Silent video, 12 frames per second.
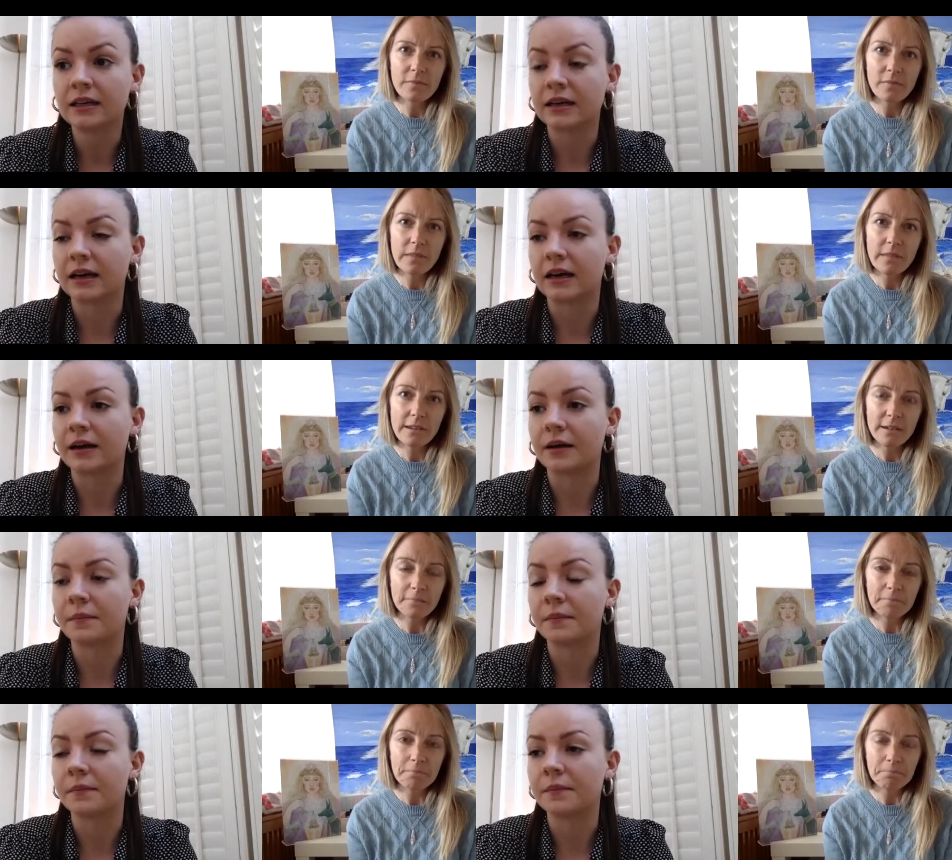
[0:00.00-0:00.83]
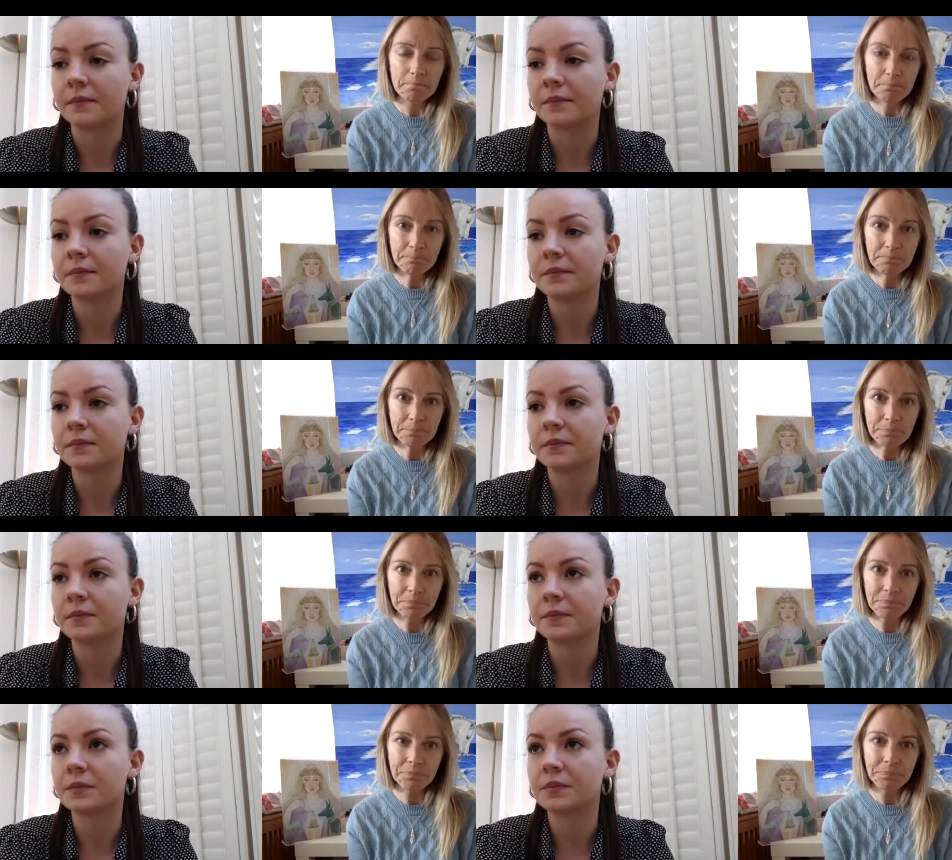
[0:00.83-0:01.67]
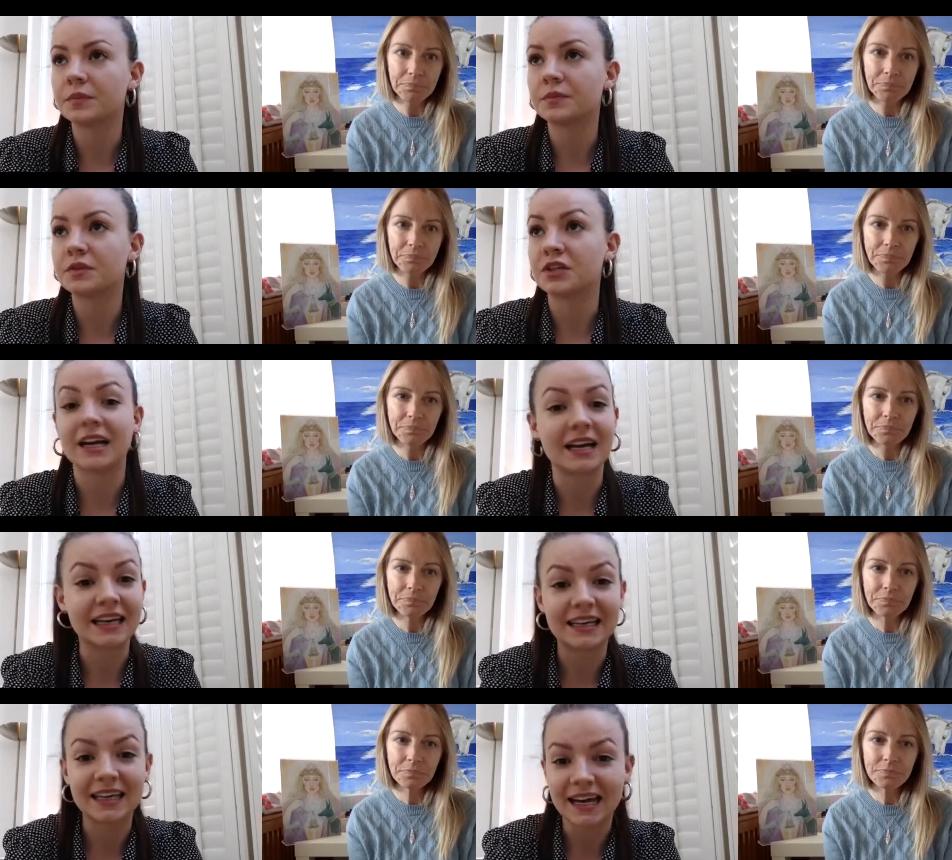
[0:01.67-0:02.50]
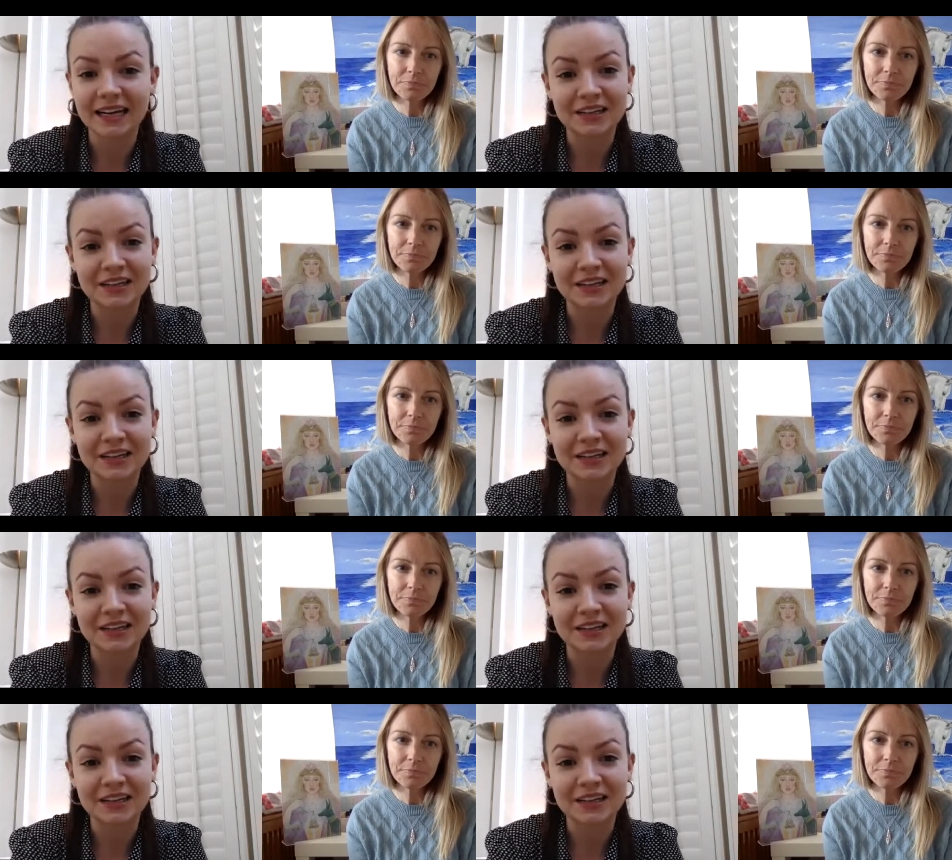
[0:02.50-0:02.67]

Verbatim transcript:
Speaker 1: Um, so that again is a